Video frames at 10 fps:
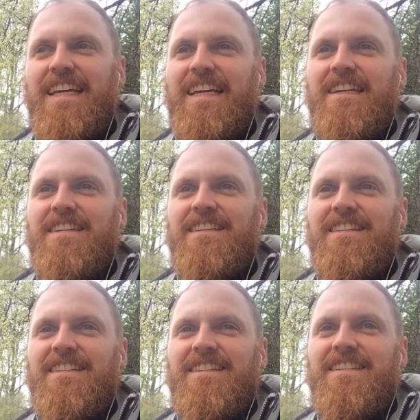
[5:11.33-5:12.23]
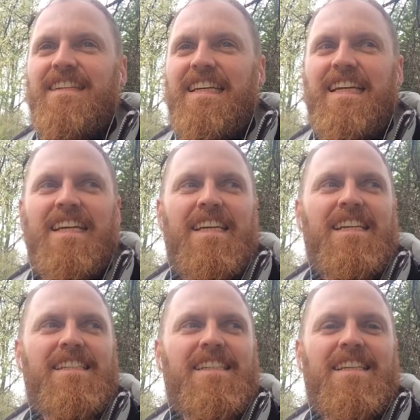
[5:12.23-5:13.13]
It it
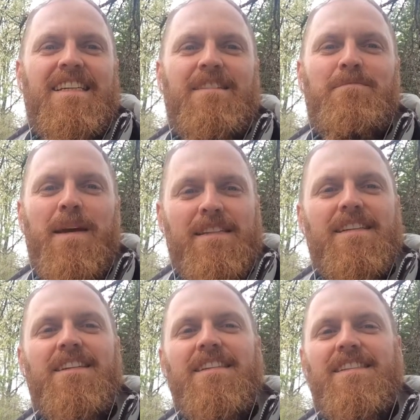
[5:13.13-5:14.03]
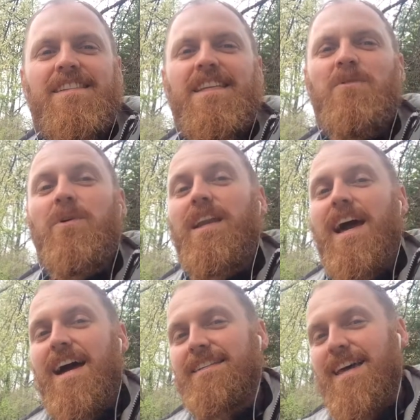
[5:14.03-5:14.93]
can basically see what
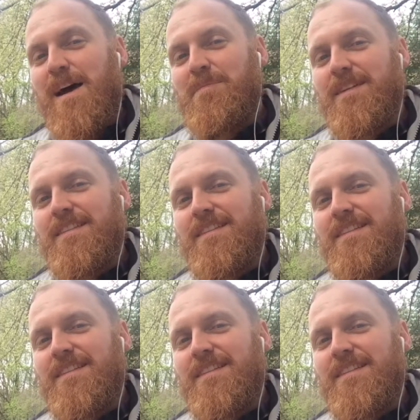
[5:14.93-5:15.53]
has happened